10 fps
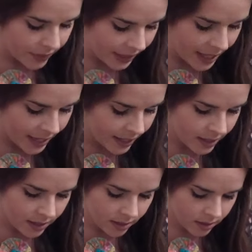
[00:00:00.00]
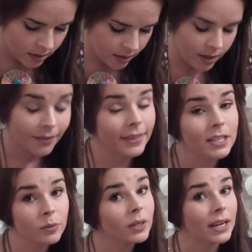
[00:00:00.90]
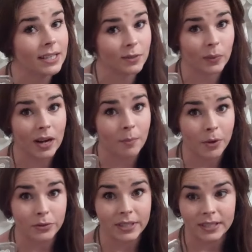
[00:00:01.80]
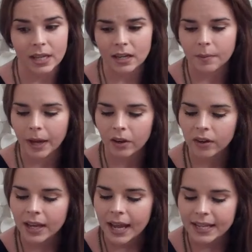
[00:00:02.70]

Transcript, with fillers: Then this one is the one I'm most excited about.